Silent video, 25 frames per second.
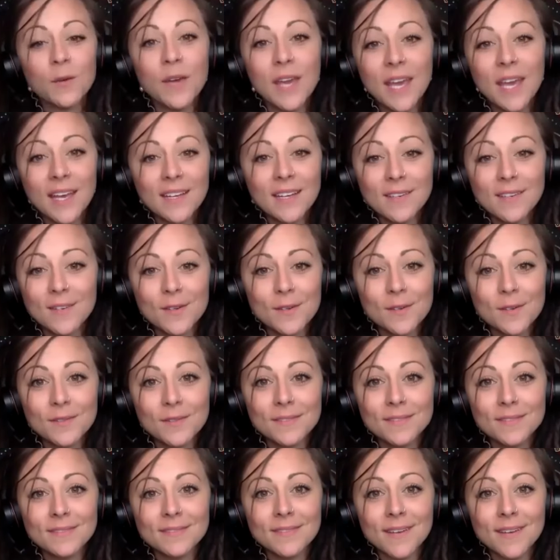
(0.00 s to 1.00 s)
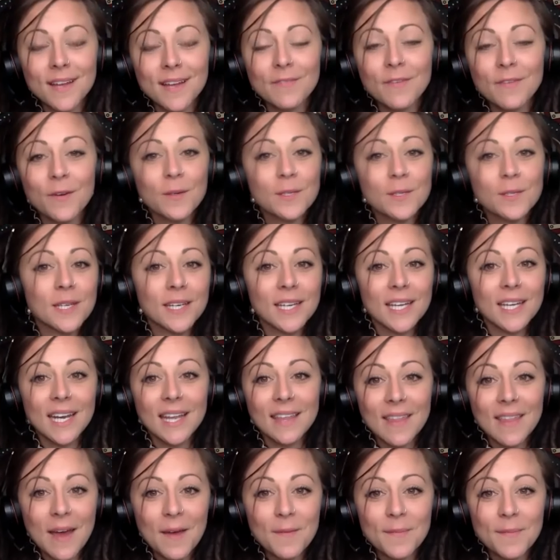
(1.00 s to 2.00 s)
you can do and focus yep, on
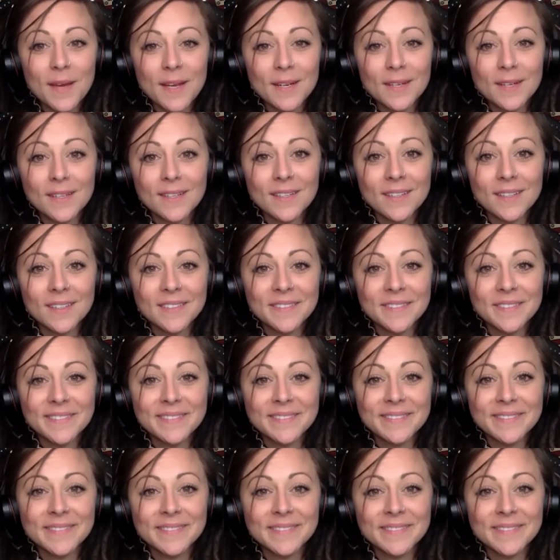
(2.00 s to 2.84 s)
getting that better. That a lot of them